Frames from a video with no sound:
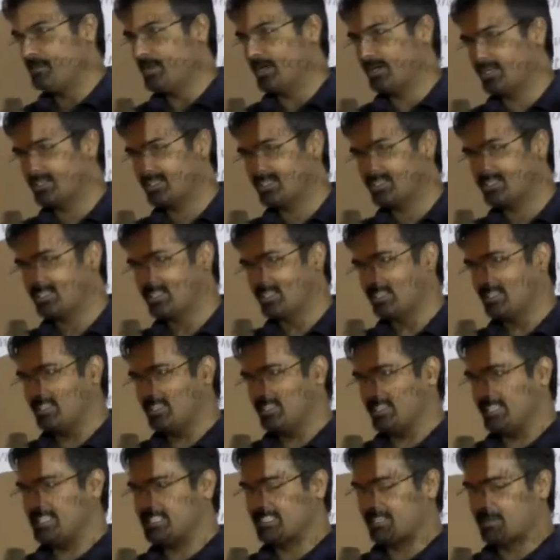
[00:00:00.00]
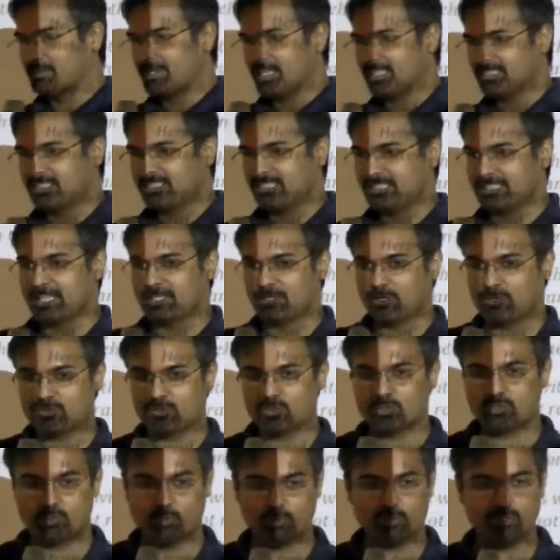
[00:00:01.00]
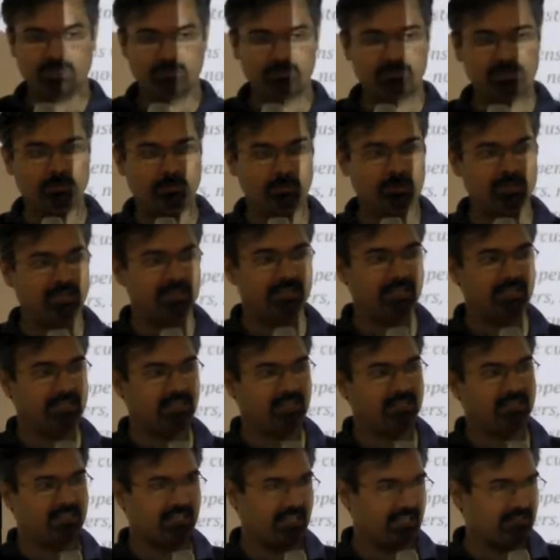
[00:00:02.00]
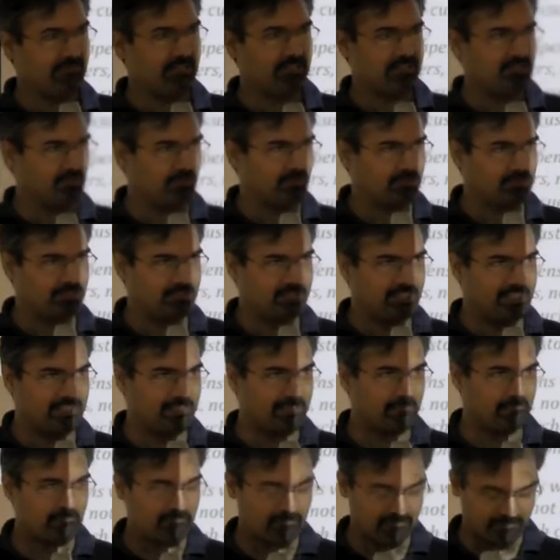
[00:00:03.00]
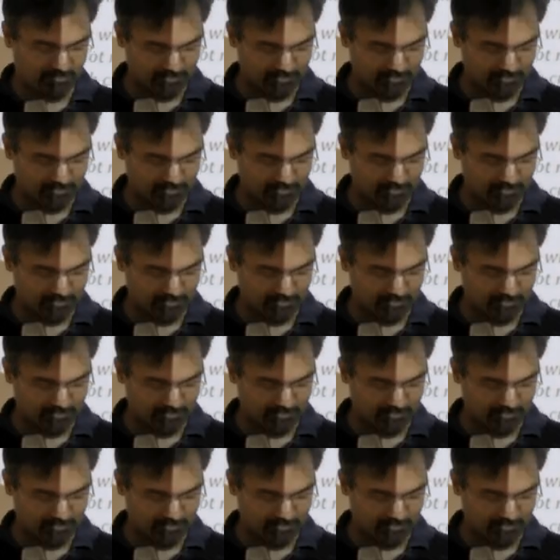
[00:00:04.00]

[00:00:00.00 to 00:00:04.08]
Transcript: but uh, in some cases it can also show you the people that are writing some of this data.